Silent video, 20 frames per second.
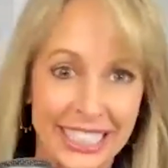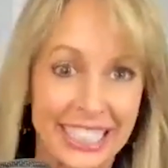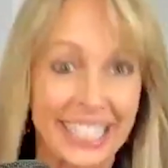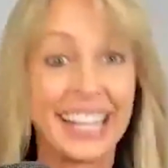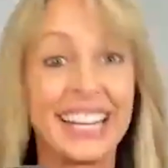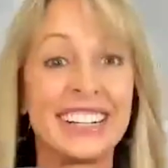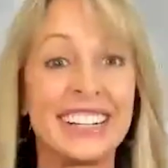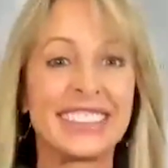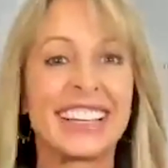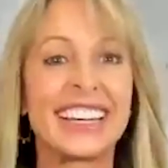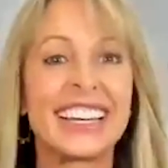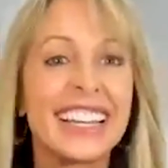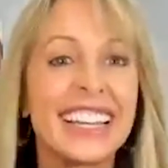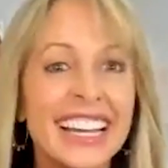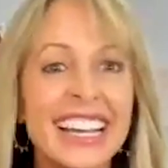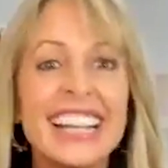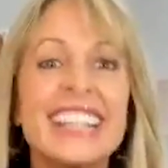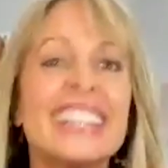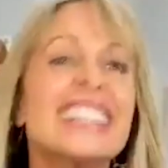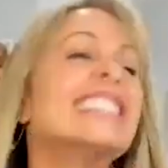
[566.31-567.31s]
We
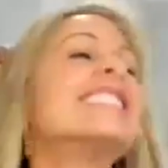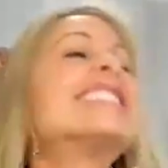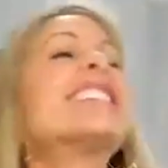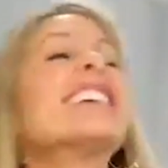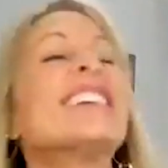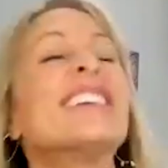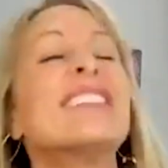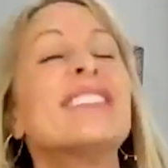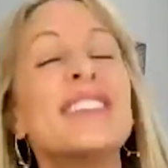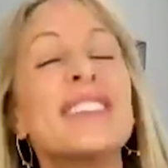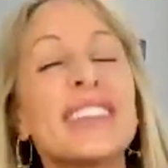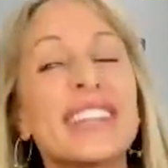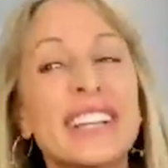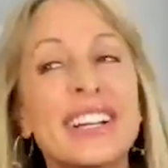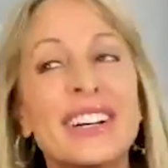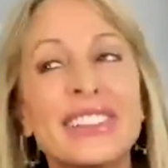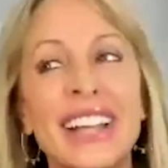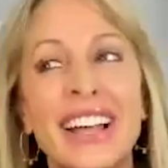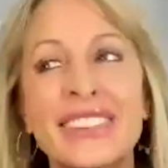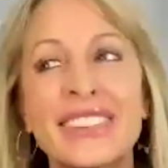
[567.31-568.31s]
could
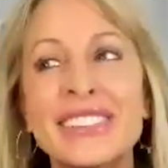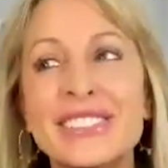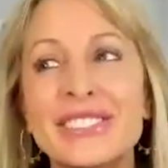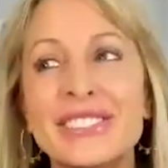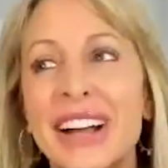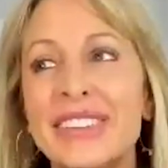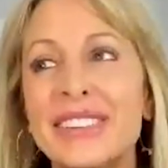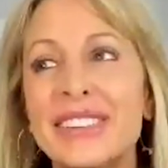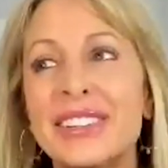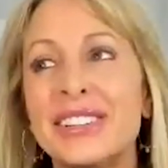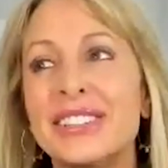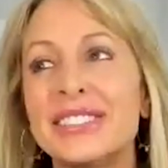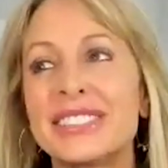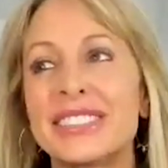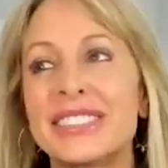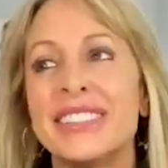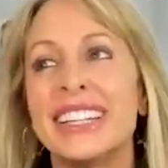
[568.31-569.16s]
go down these rabbit holes.